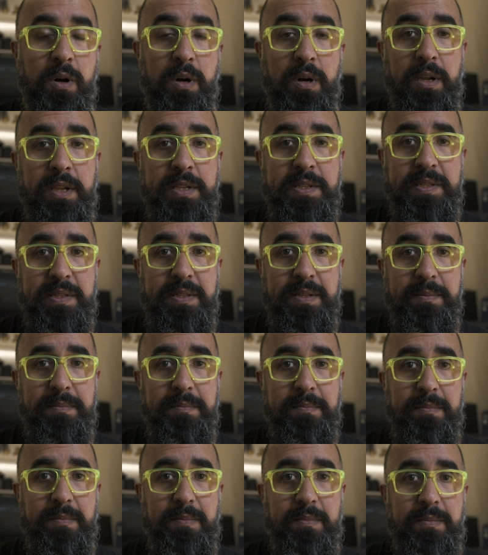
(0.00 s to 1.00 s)
is the
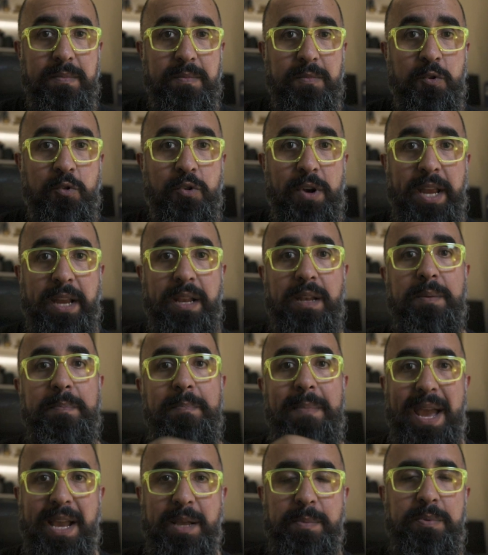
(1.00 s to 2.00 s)
regular
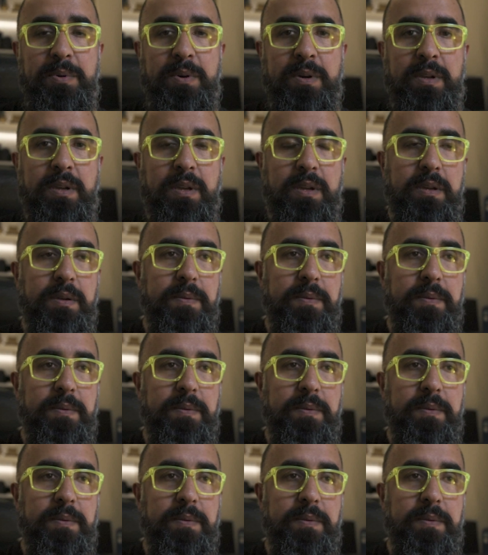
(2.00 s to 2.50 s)
MacBook